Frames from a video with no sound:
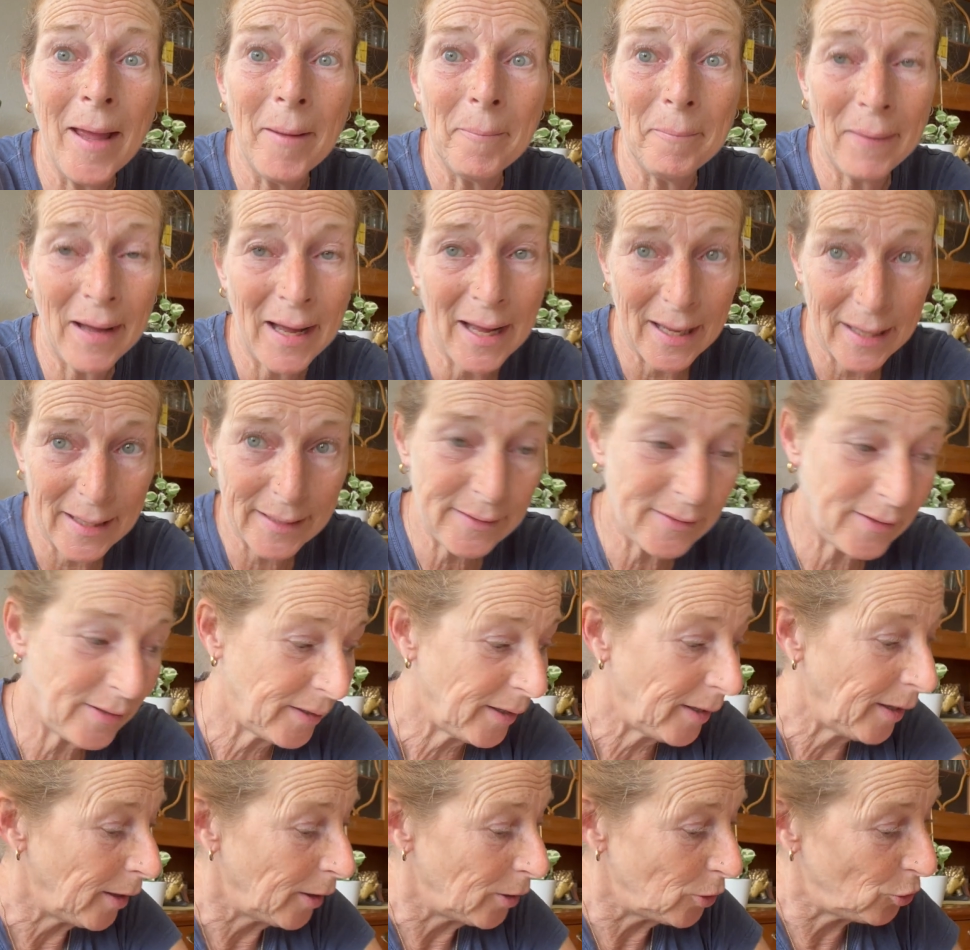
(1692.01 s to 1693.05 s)
But
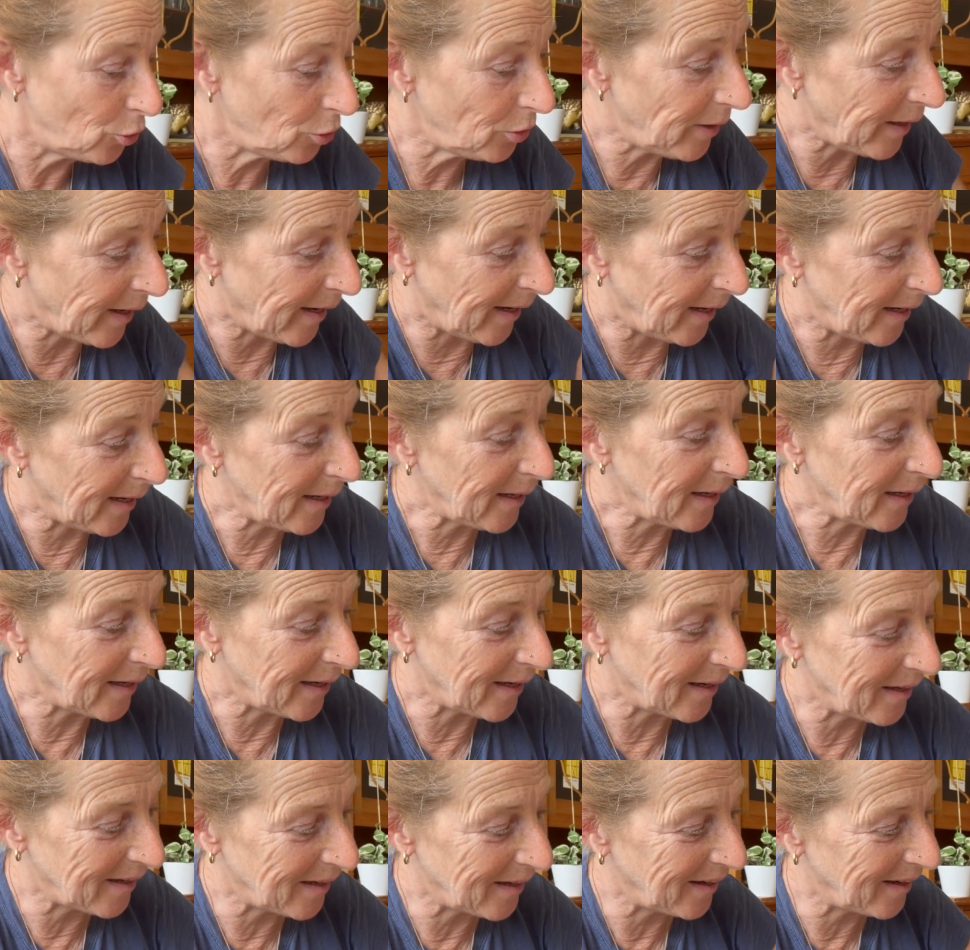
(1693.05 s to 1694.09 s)
today
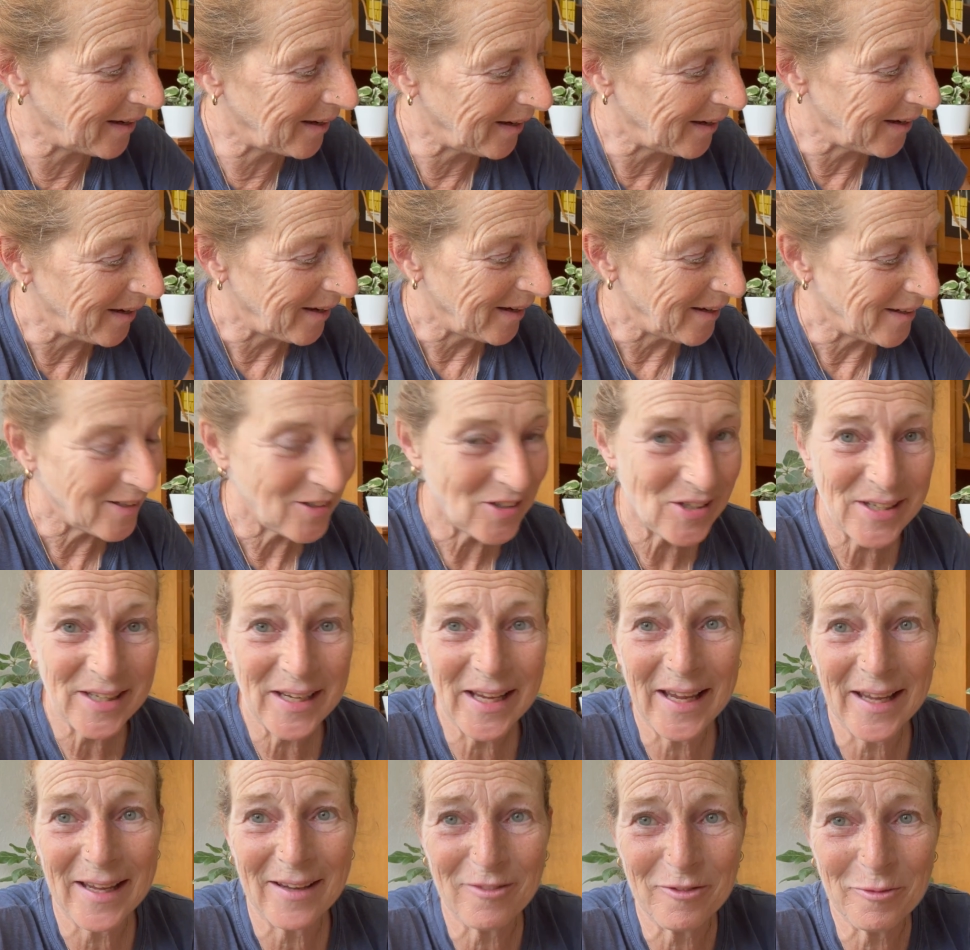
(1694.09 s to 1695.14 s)
she
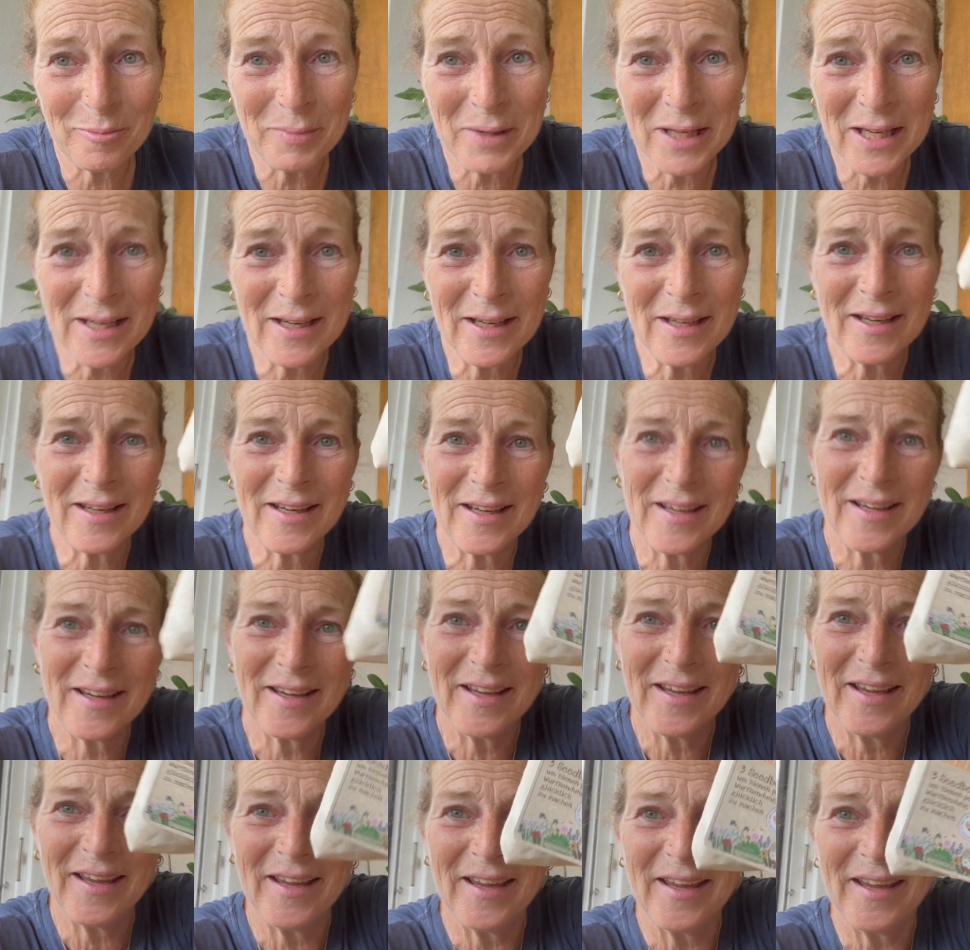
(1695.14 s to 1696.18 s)
gave me
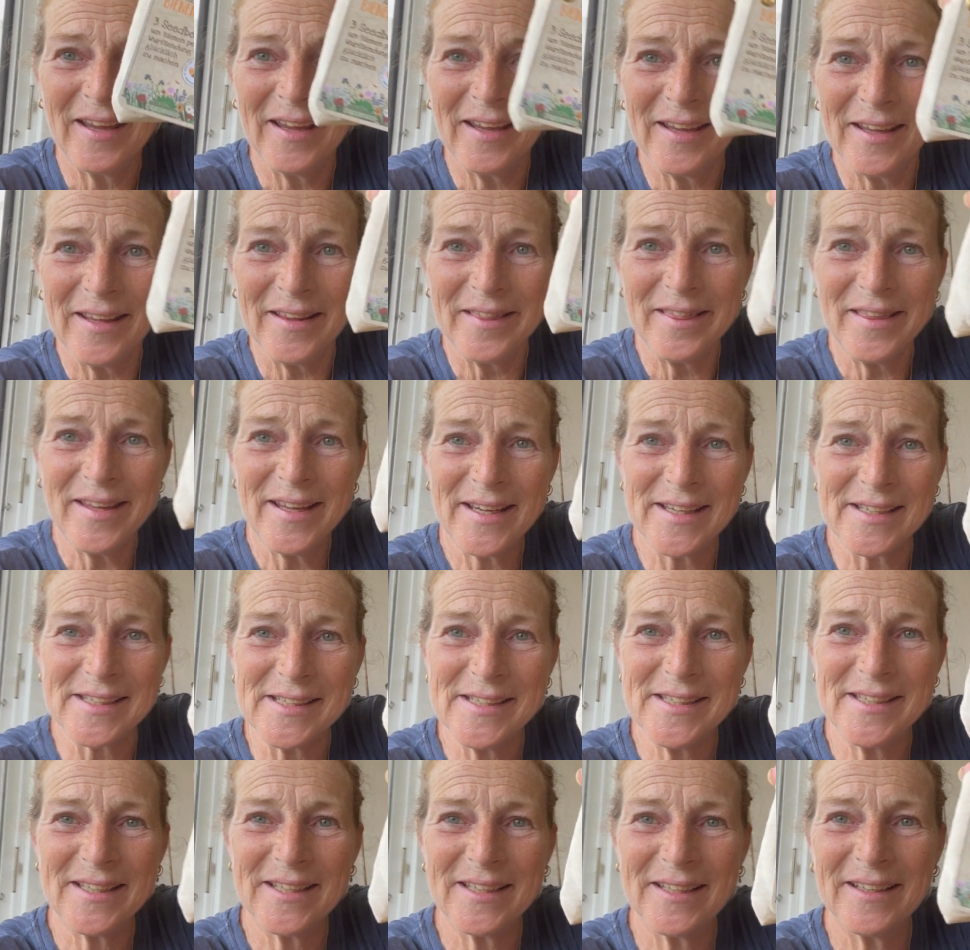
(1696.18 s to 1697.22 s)

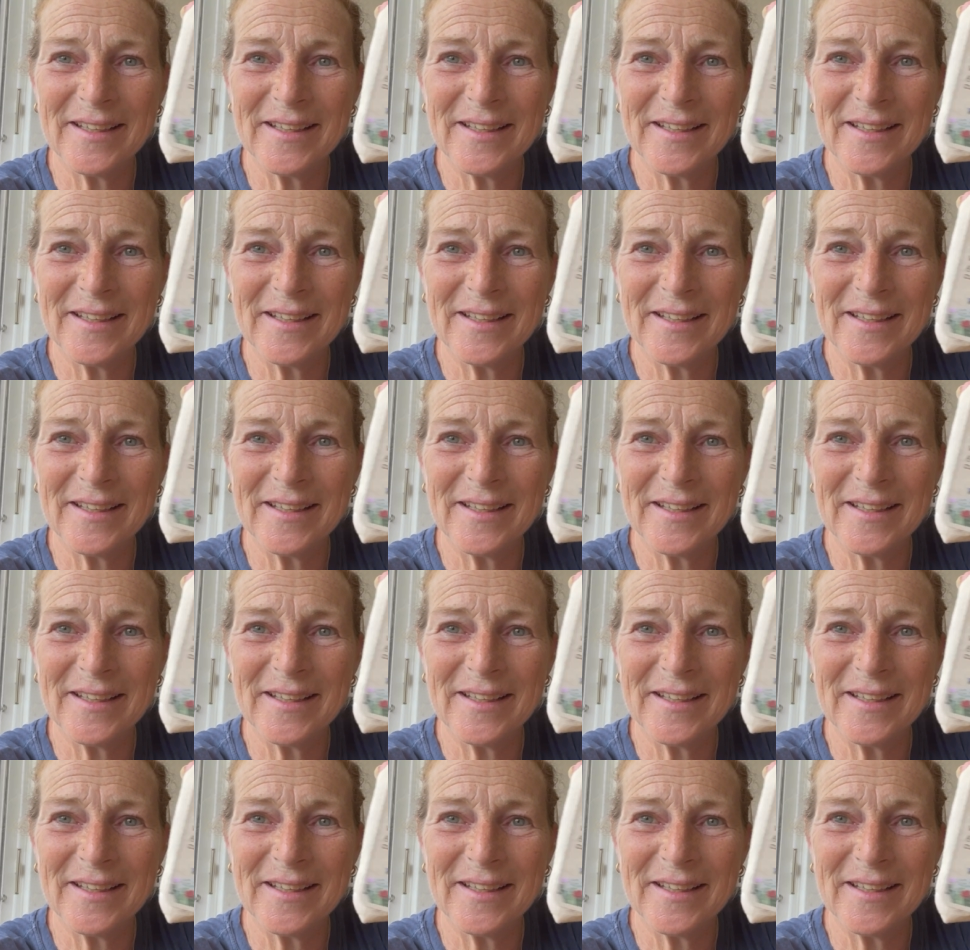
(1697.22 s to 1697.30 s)
this.